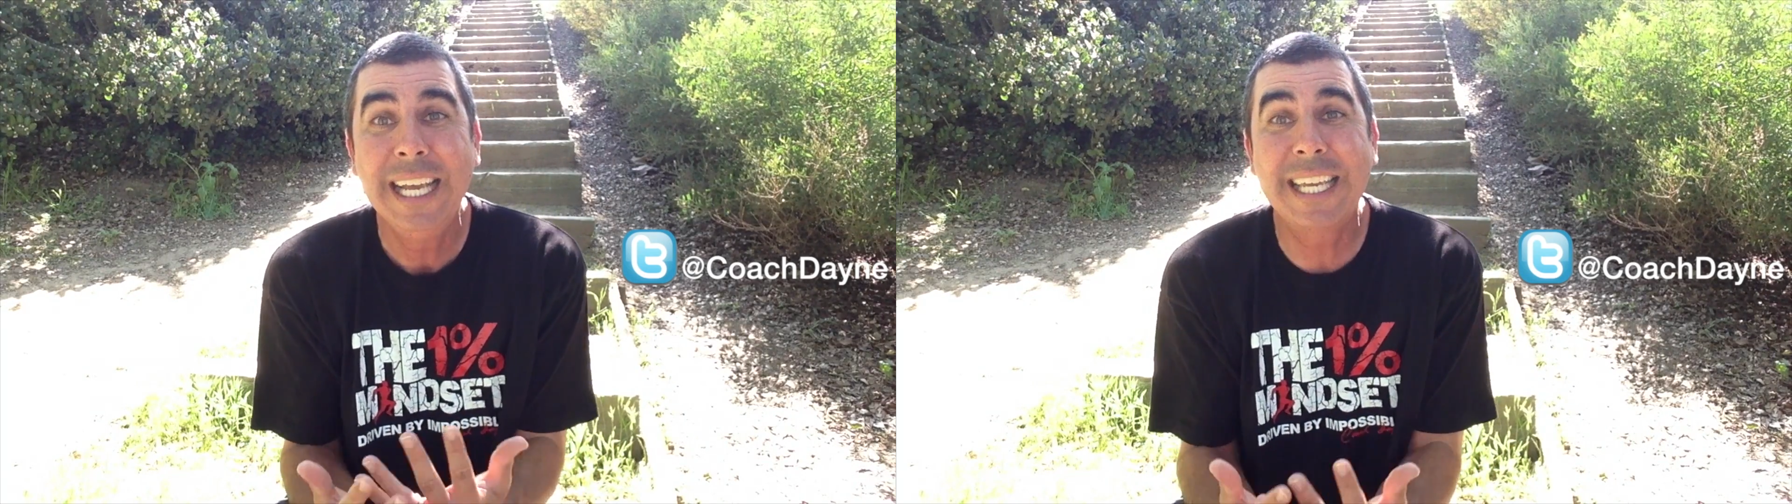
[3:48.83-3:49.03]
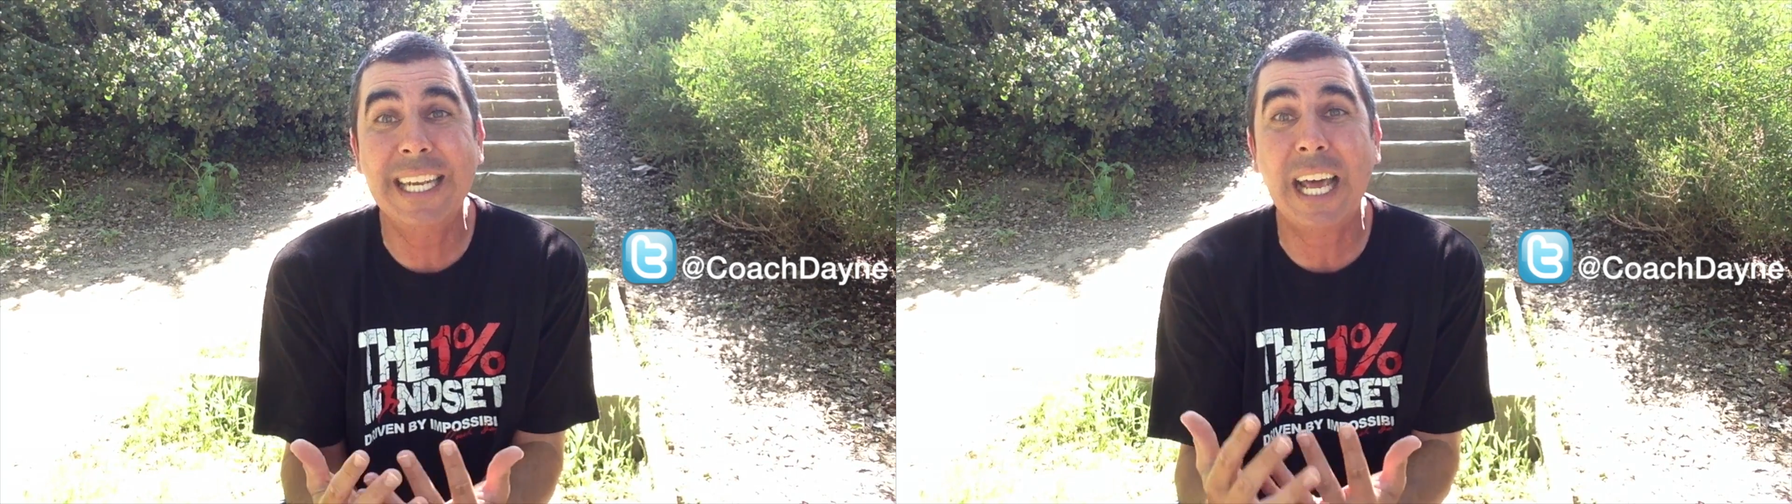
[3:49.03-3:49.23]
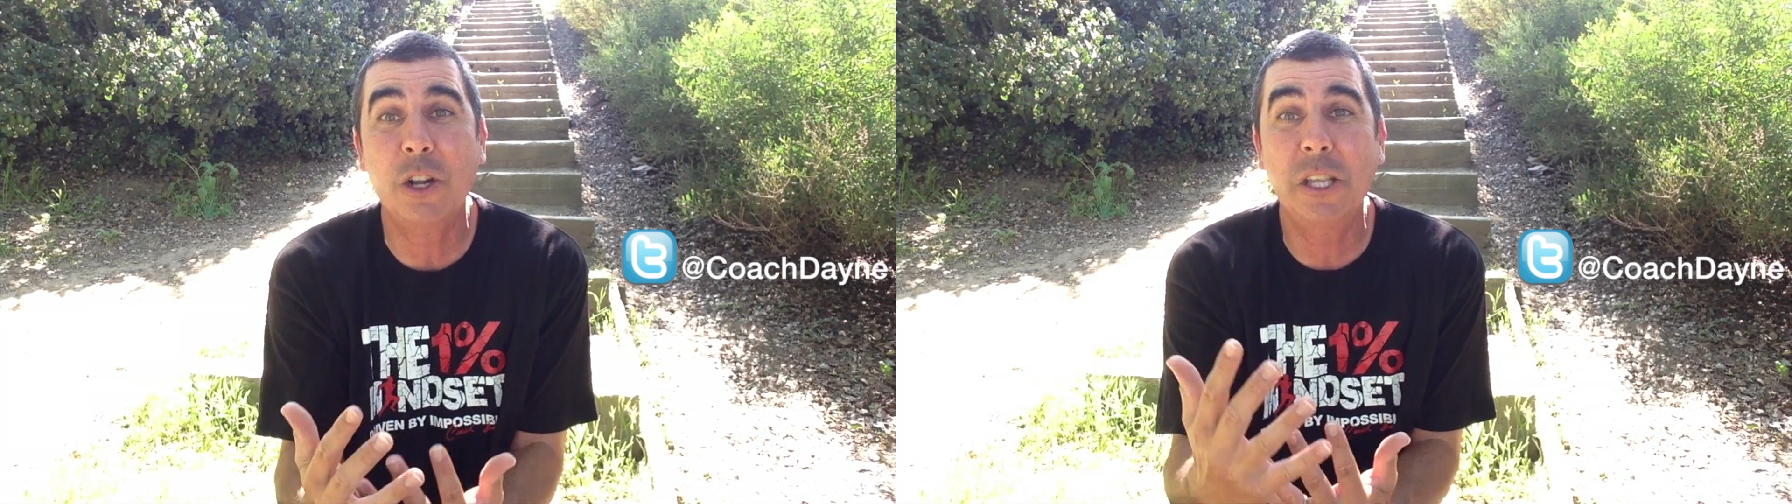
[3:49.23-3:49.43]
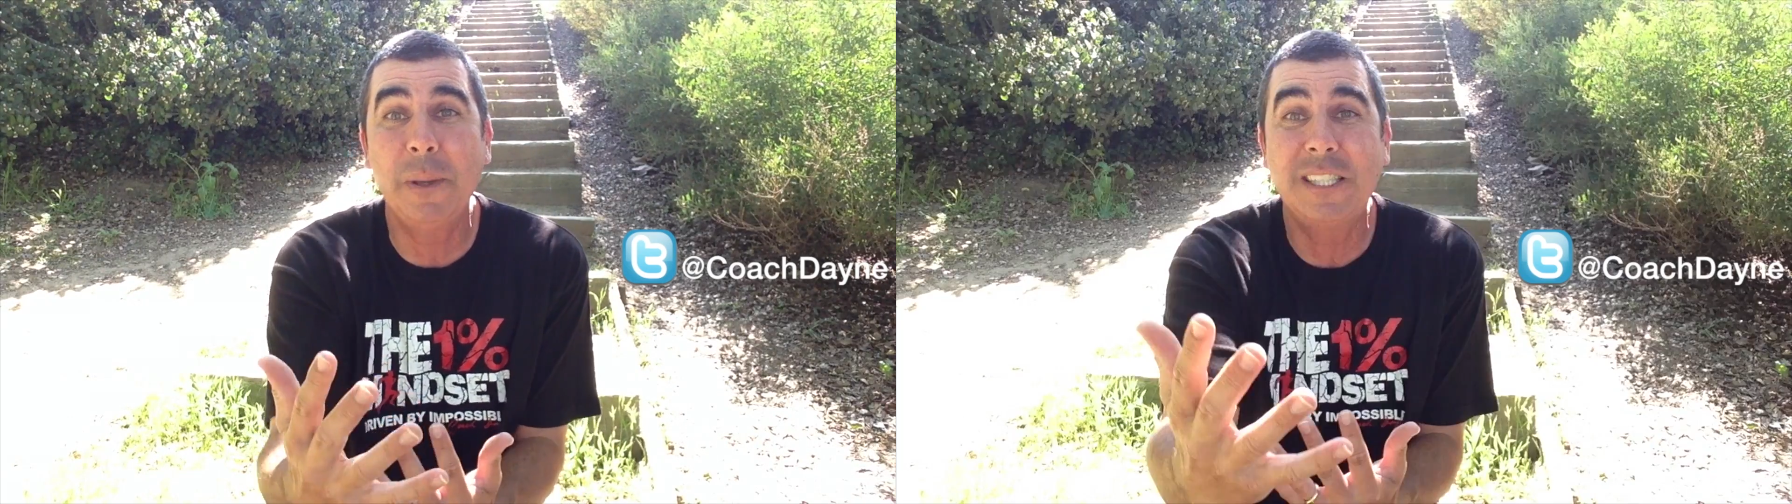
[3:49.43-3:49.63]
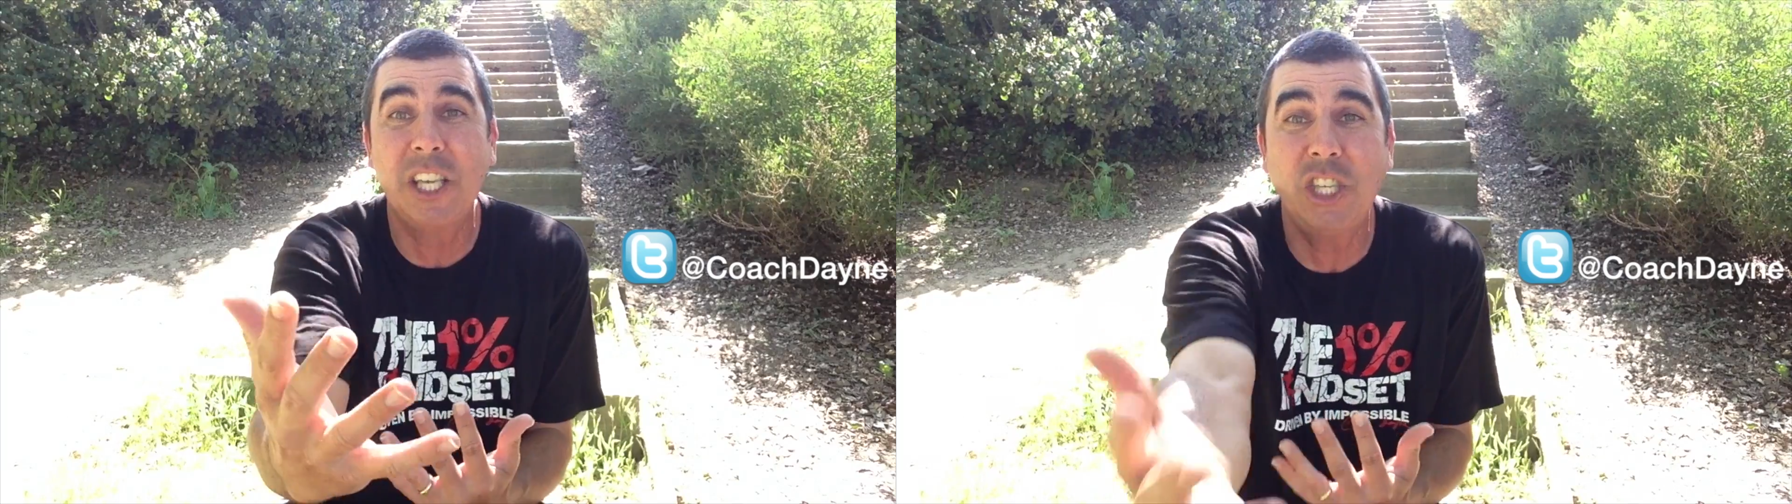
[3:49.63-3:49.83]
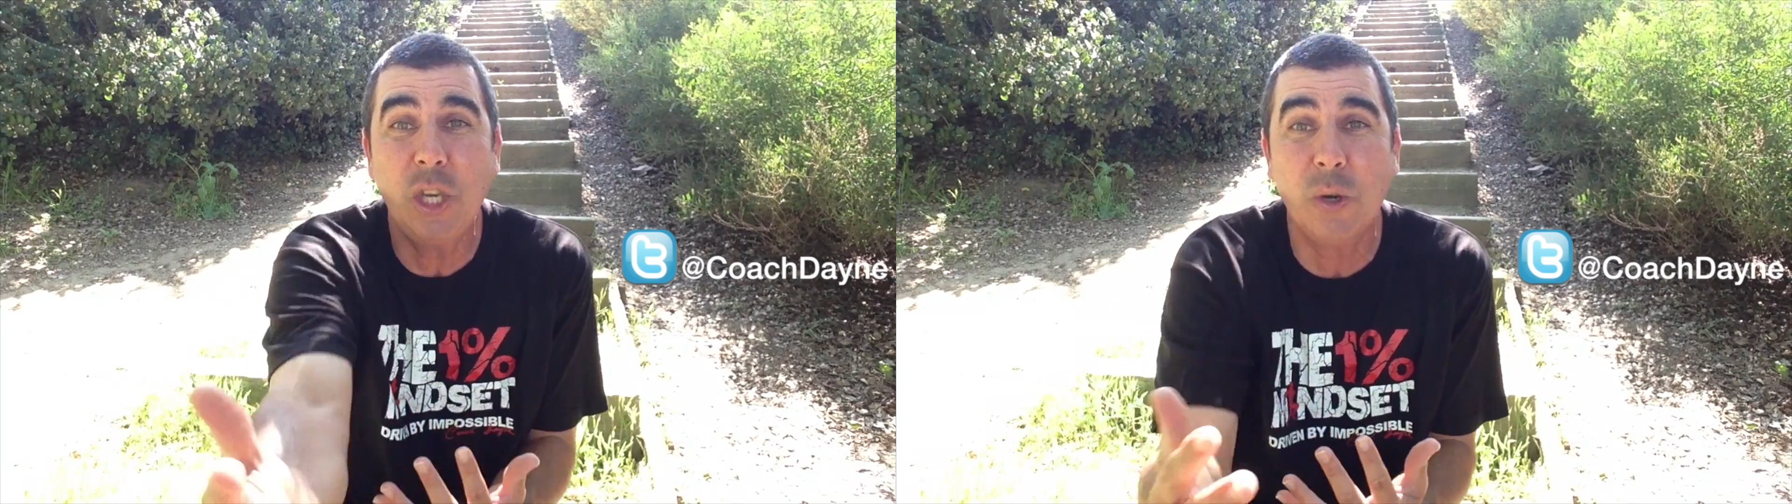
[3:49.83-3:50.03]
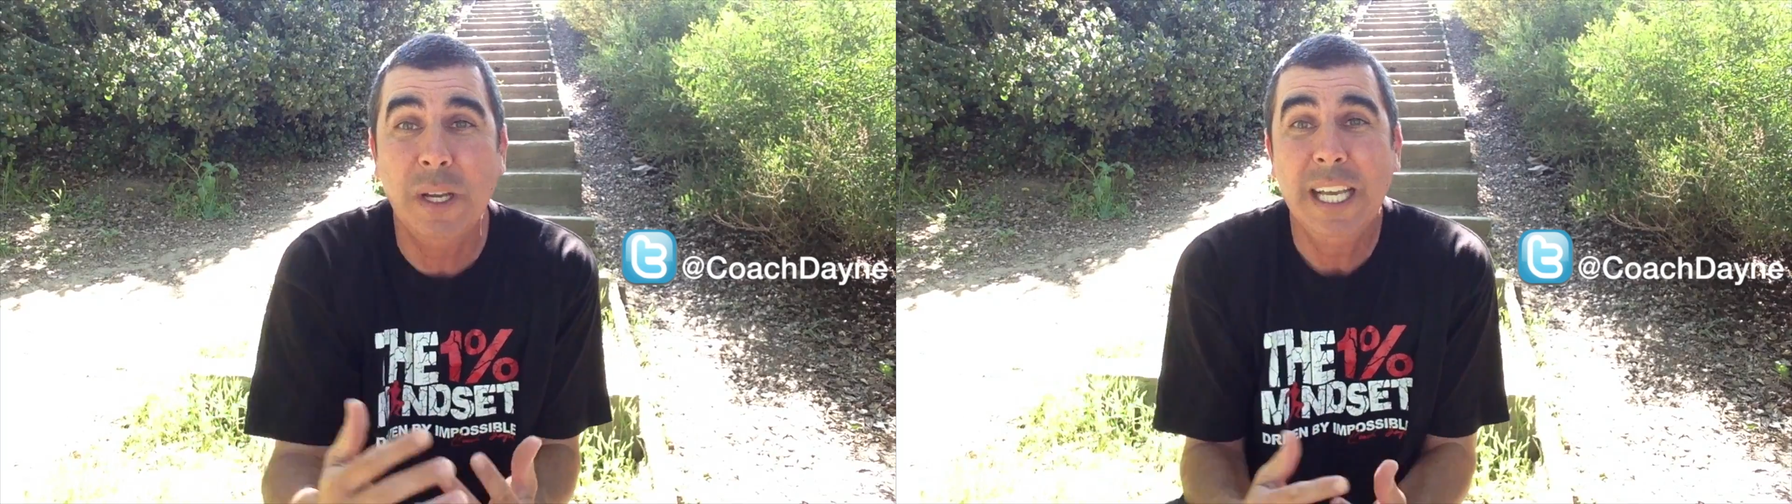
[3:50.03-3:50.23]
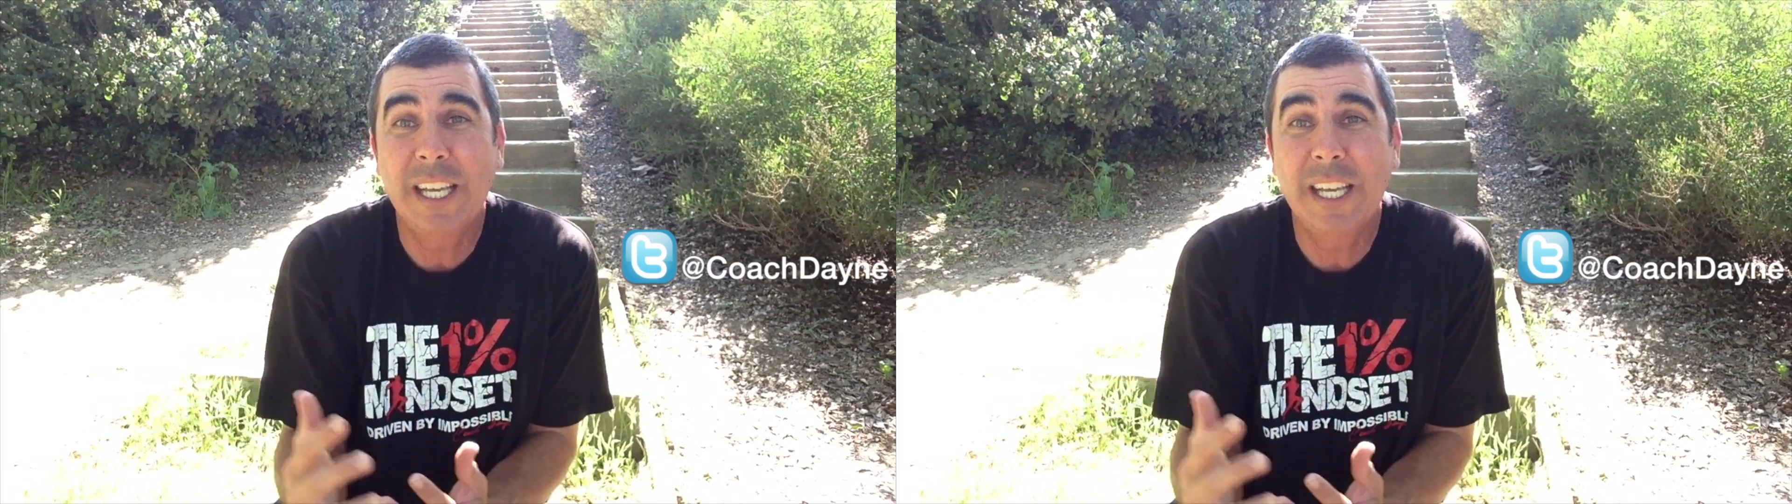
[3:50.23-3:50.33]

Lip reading: can not only be to you,